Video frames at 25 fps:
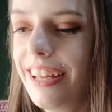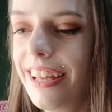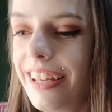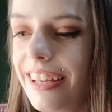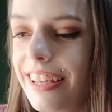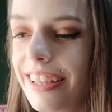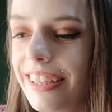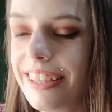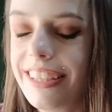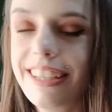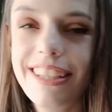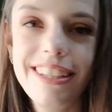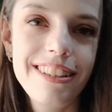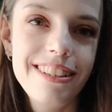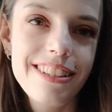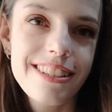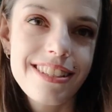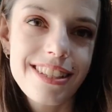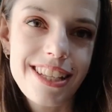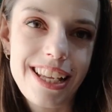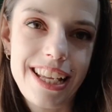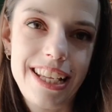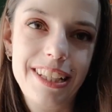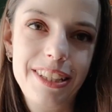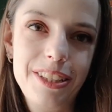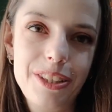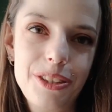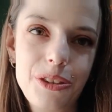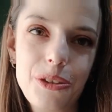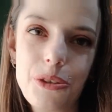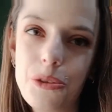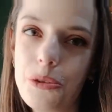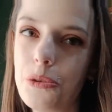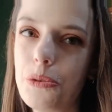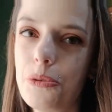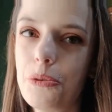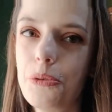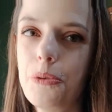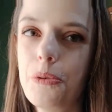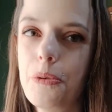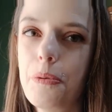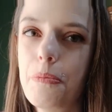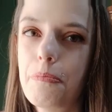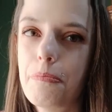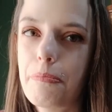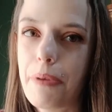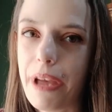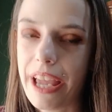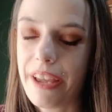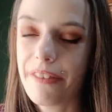he decided to
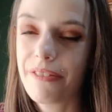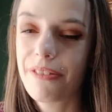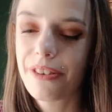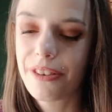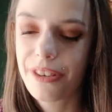pay for